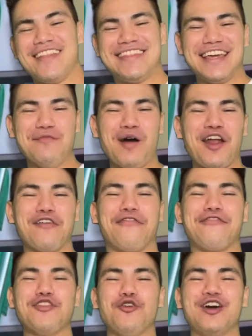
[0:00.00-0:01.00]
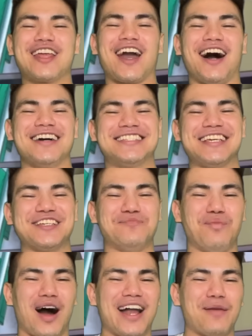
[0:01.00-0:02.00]
The amount of fluid Kazuya's
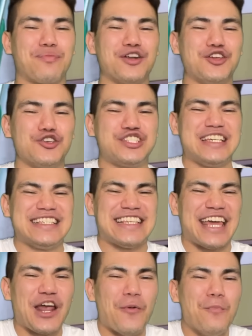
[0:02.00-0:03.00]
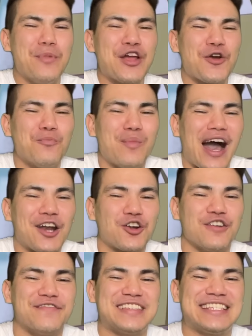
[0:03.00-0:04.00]
body produces in a mere matter
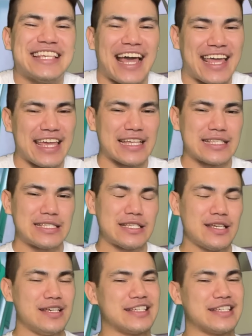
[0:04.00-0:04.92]
of seconds is